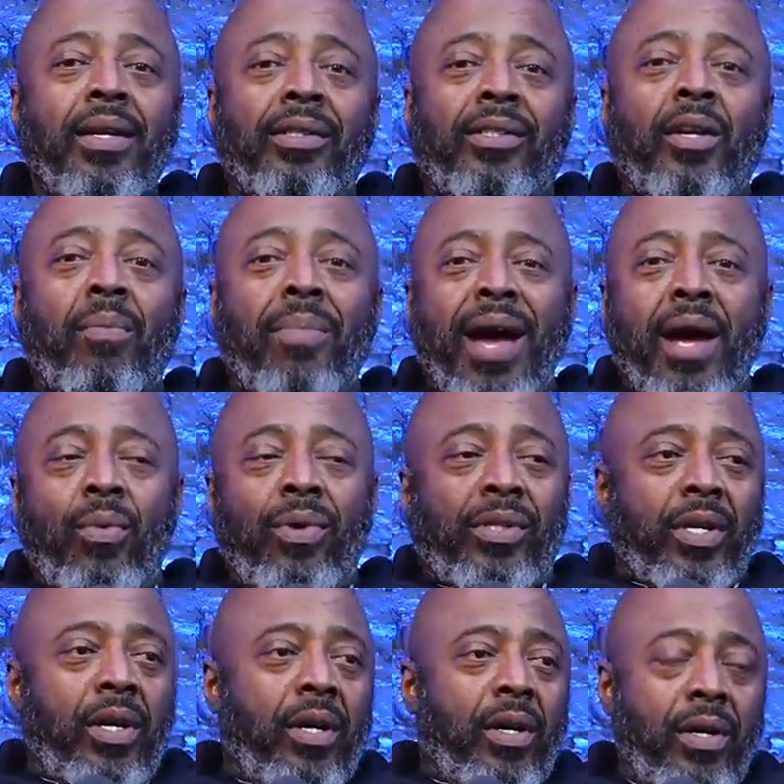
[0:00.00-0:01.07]
somebody was
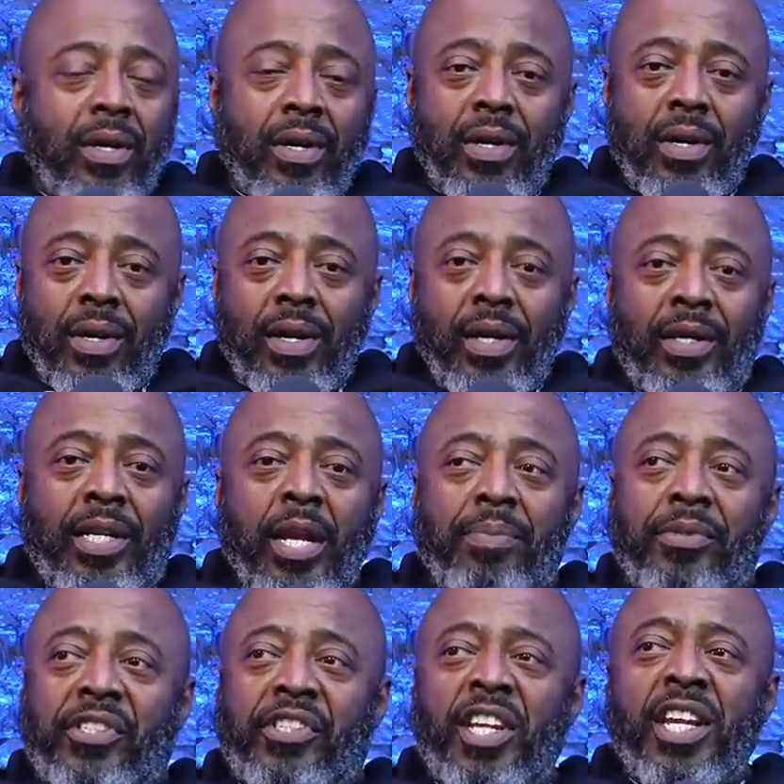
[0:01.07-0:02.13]
deep
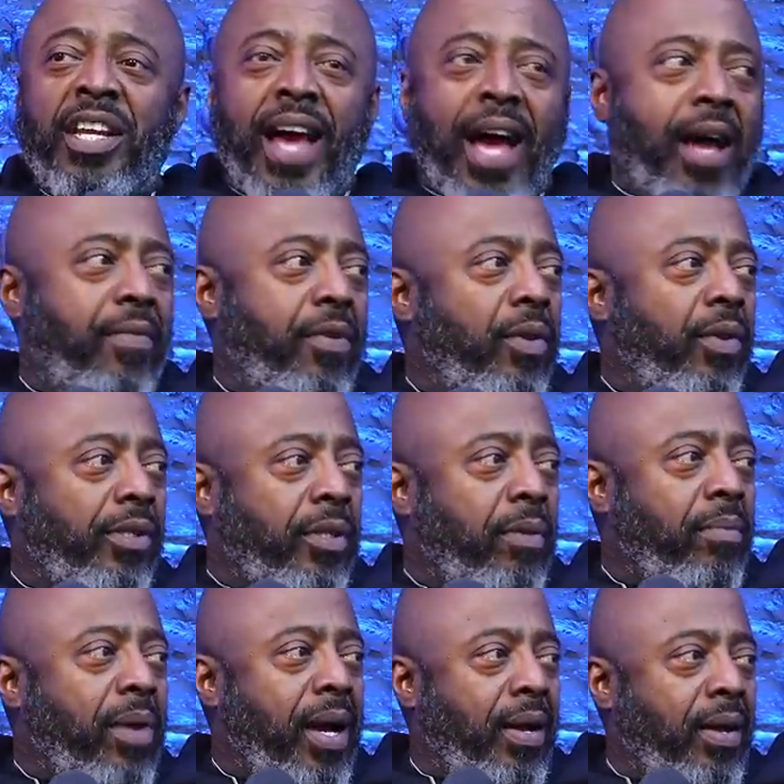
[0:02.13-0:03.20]
sea diving on
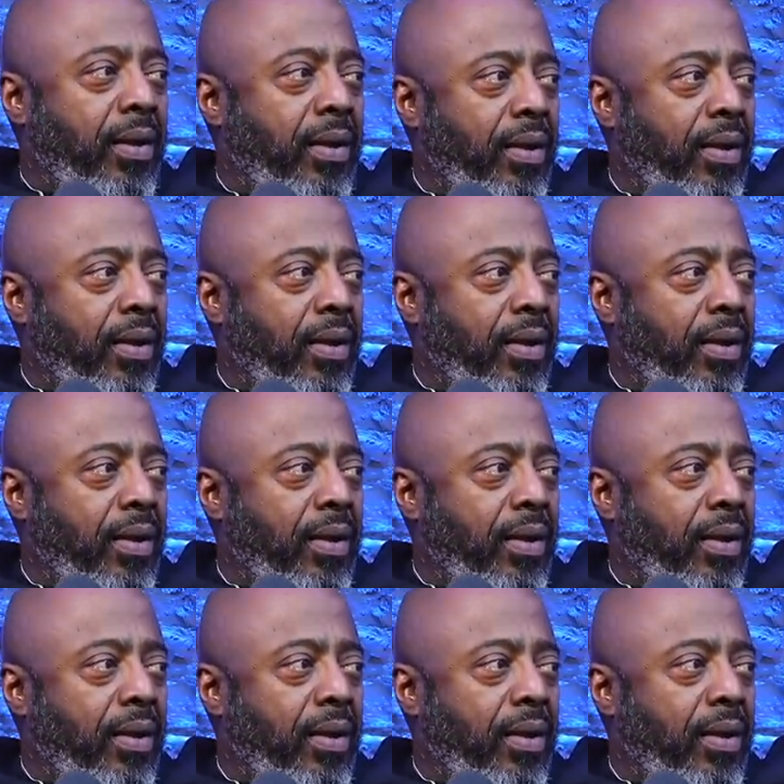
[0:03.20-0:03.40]
somebody.